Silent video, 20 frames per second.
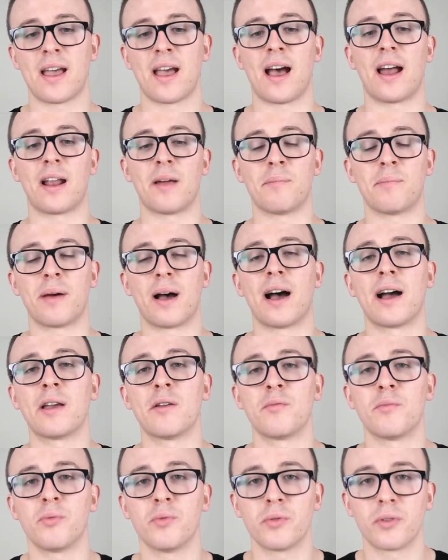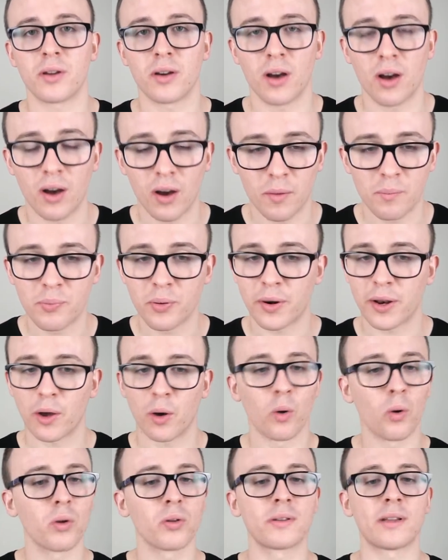And I would put it
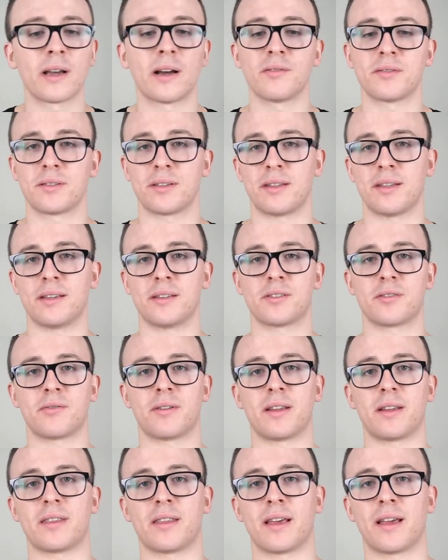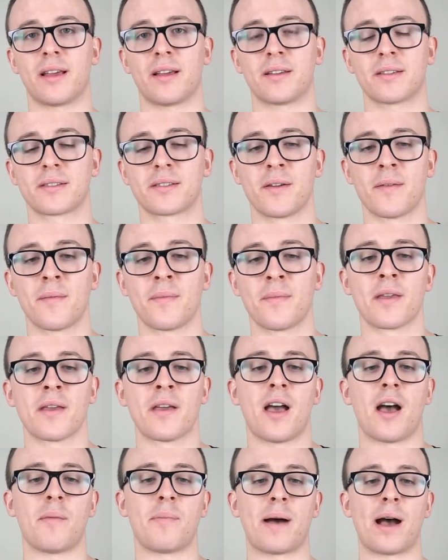all down to these three things:
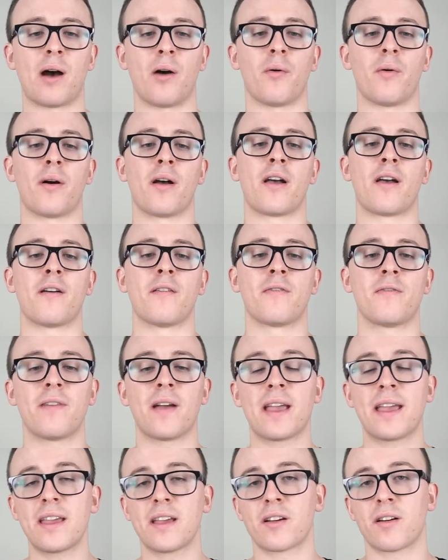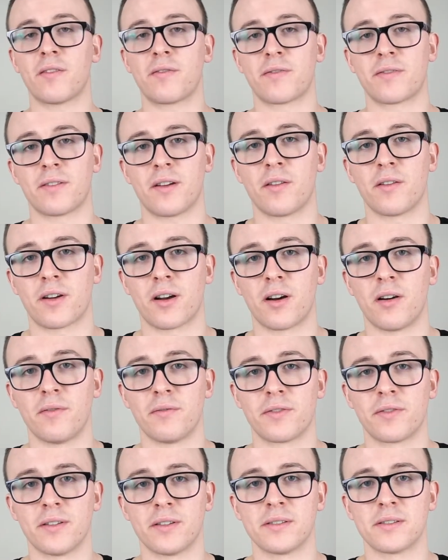about faking
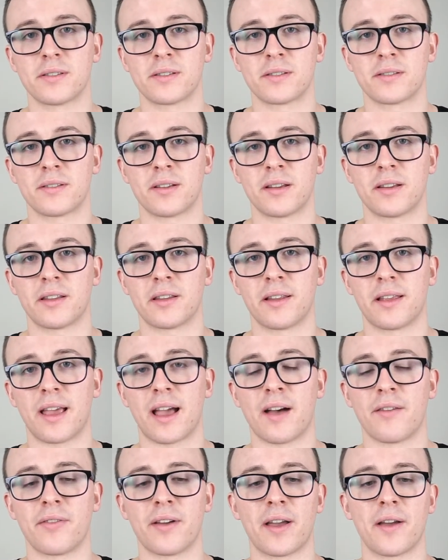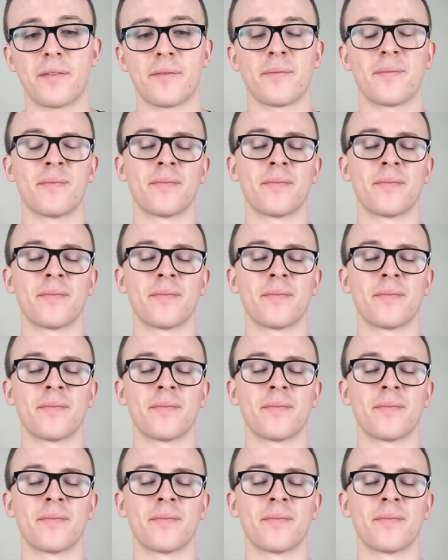confidence until you have it,